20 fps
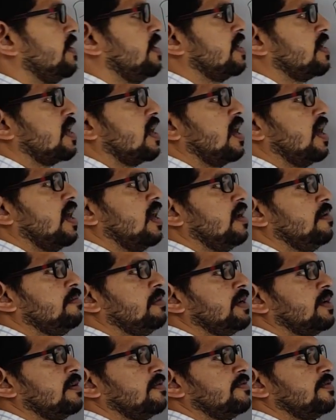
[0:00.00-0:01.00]
why k
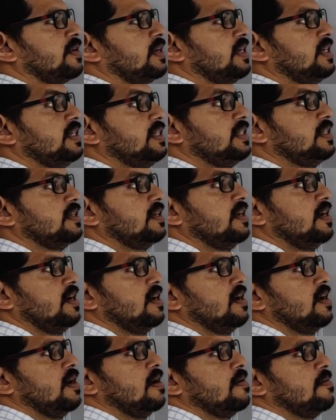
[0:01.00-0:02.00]
element of s,
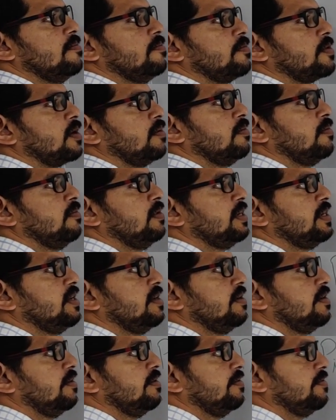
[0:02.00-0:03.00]

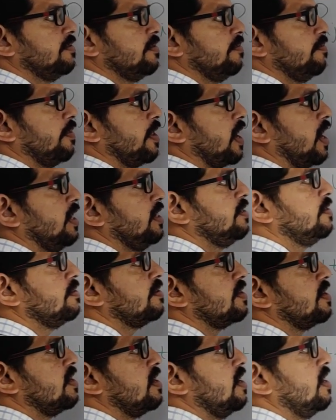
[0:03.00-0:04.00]
probability of I
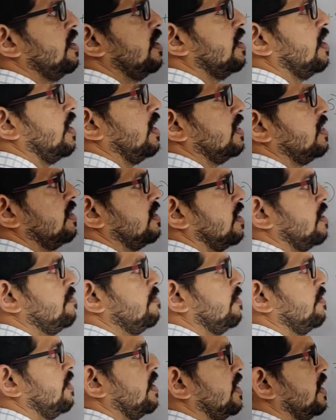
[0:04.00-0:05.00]
to k at the
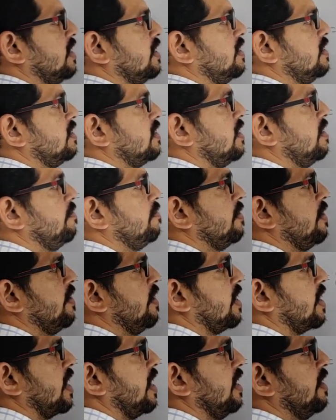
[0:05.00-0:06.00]
time of s and
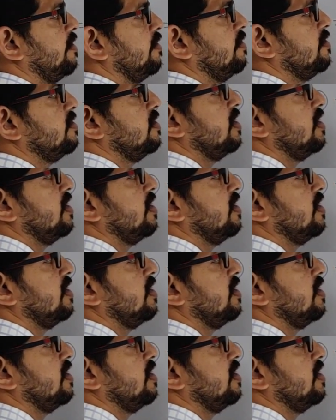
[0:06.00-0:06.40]
k to